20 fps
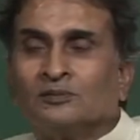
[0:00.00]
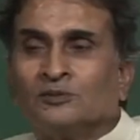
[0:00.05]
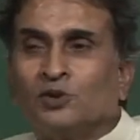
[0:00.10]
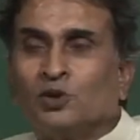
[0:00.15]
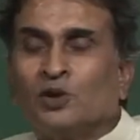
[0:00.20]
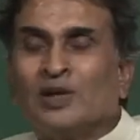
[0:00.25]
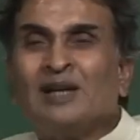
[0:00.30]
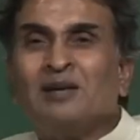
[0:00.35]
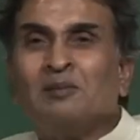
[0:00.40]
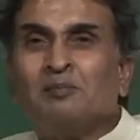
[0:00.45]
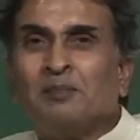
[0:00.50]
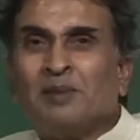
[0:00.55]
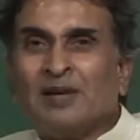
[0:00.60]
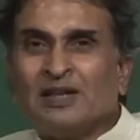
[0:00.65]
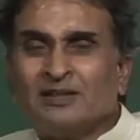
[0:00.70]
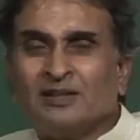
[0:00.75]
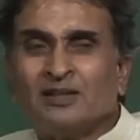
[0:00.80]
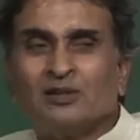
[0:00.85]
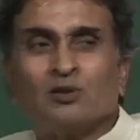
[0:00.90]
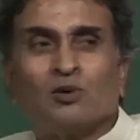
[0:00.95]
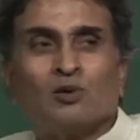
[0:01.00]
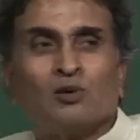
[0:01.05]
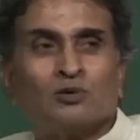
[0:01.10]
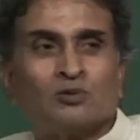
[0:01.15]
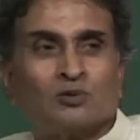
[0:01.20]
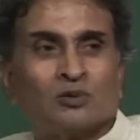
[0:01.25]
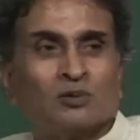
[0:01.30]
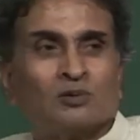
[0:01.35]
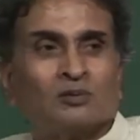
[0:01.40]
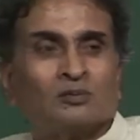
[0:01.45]
You can press it
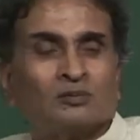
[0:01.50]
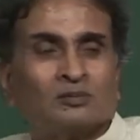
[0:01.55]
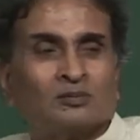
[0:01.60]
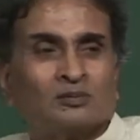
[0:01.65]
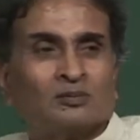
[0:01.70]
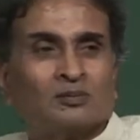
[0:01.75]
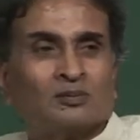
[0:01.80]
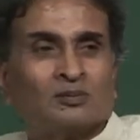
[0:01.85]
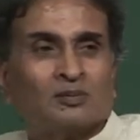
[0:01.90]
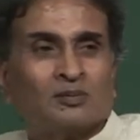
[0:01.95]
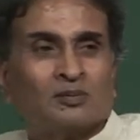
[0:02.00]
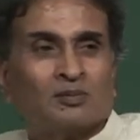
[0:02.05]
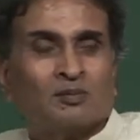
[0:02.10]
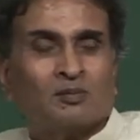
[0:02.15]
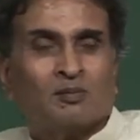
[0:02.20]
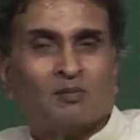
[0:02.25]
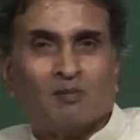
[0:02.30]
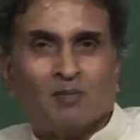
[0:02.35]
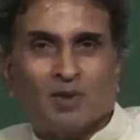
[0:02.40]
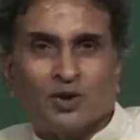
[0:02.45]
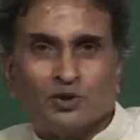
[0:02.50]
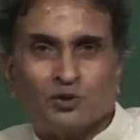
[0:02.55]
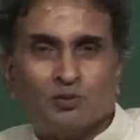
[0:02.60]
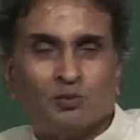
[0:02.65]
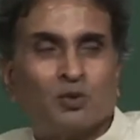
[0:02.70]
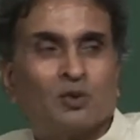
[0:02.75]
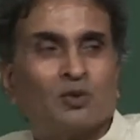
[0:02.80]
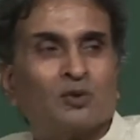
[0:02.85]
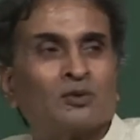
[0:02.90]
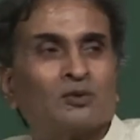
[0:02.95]
also
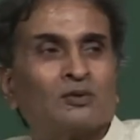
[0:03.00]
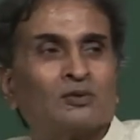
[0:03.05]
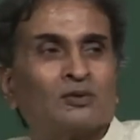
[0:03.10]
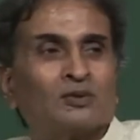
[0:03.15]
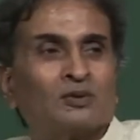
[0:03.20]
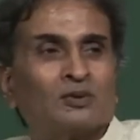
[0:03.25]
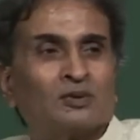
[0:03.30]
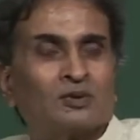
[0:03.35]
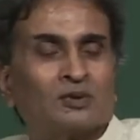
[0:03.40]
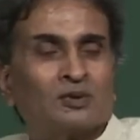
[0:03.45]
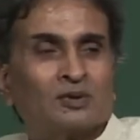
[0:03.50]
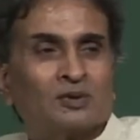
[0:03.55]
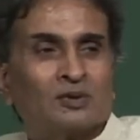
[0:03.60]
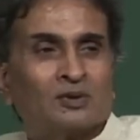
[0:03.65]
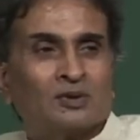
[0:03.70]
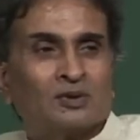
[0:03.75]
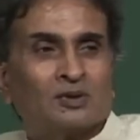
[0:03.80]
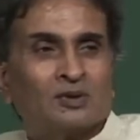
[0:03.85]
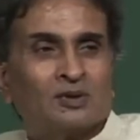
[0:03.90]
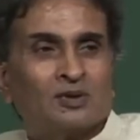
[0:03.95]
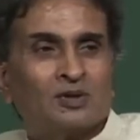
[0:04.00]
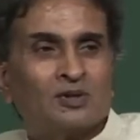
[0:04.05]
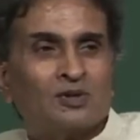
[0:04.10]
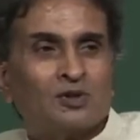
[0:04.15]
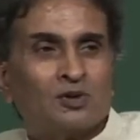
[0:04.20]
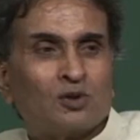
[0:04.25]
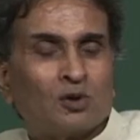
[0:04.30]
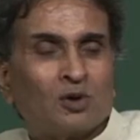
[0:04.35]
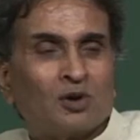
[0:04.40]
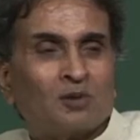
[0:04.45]
much more
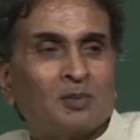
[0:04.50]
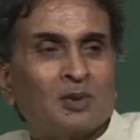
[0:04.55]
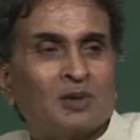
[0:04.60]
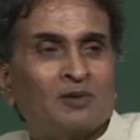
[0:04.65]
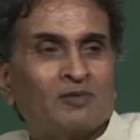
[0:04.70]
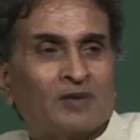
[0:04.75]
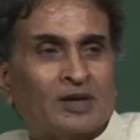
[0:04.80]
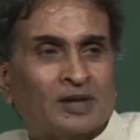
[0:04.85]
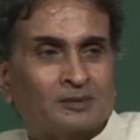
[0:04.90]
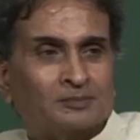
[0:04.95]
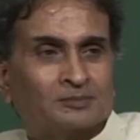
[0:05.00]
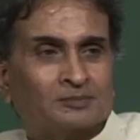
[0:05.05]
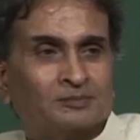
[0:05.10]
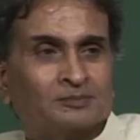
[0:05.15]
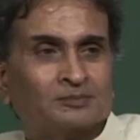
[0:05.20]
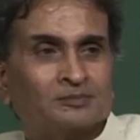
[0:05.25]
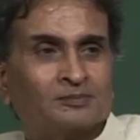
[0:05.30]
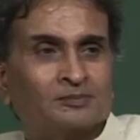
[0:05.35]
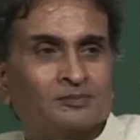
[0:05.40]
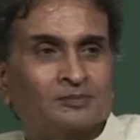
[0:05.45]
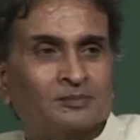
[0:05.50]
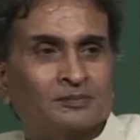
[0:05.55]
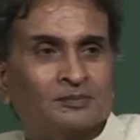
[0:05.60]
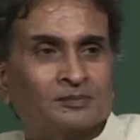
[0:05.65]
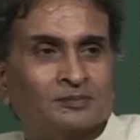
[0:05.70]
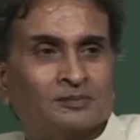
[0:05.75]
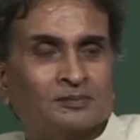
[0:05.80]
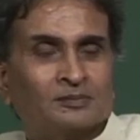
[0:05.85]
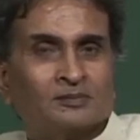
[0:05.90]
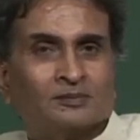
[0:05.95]
controllable way
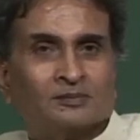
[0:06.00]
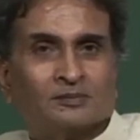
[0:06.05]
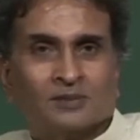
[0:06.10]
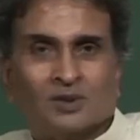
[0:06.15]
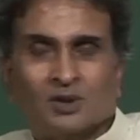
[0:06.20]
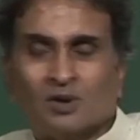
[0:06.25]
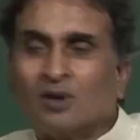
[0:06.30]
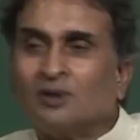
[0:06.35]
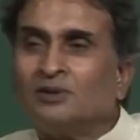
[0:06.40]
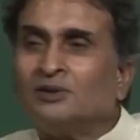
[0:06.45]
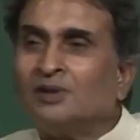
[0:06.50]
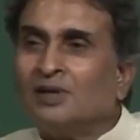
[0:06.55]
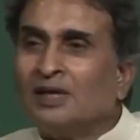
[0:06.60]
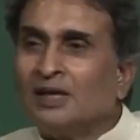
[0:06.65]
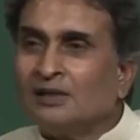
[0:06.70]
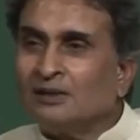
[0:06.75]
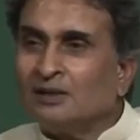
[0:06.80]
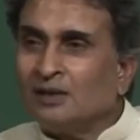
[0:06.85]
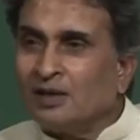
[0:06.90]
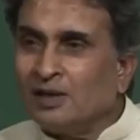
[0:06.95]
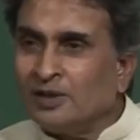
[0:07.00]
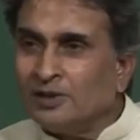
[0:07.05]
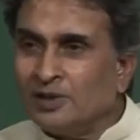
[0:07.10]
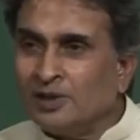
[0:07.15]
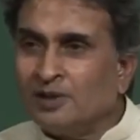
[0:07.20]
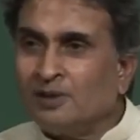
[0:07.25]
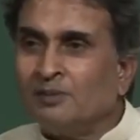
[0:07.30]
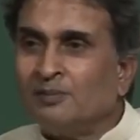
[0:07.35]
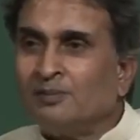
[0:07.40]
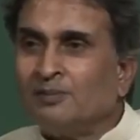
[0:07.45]
because there is a
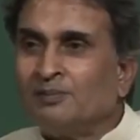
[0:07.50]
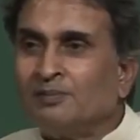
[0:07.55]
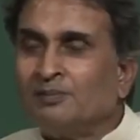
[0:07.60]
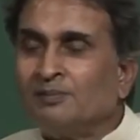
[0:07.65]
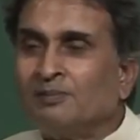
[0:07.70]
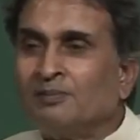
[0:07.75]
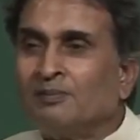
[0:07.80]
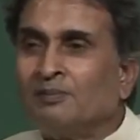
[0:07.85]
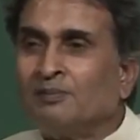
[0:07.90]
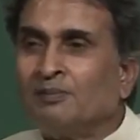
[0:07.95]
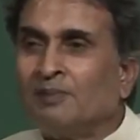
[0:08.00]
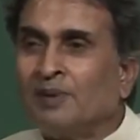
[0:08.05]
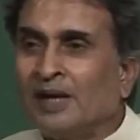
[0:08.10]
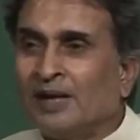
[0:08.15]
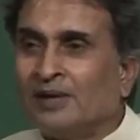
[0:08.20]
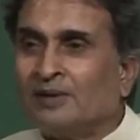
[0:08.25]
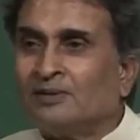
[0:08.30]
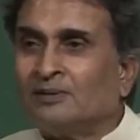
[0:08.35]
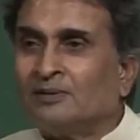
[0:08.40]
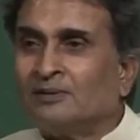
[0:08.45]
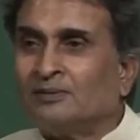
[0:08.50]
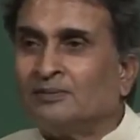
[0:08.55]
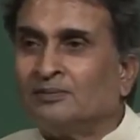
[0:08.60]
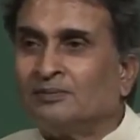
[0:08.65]
rigid plate,